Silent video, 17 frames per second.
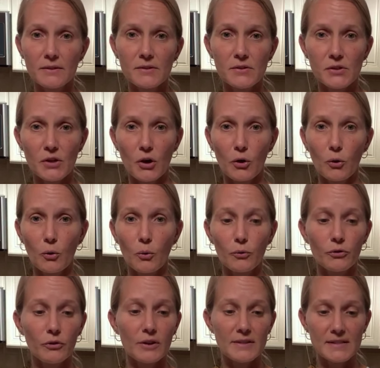so
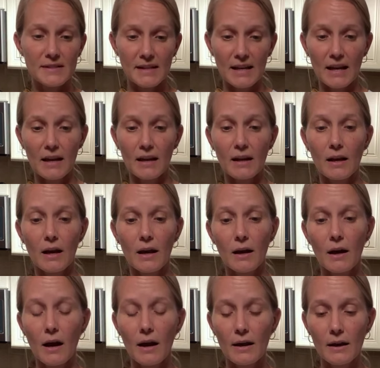the skin
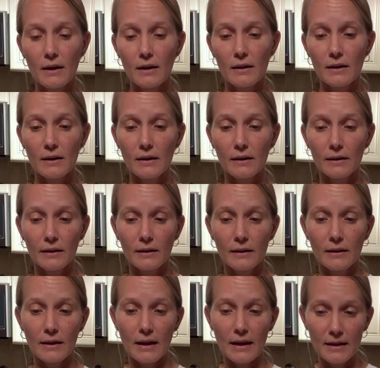
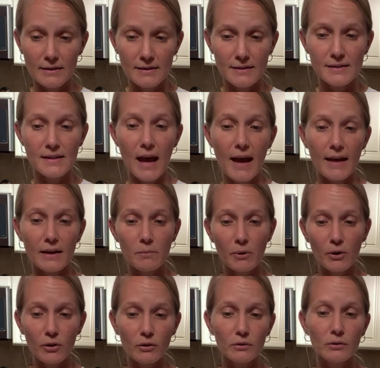is
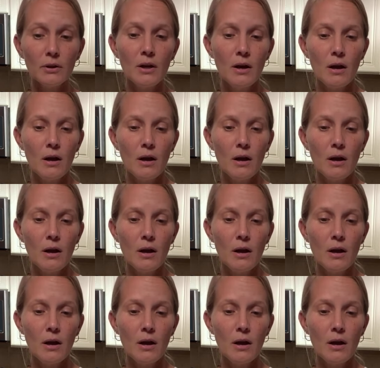edible.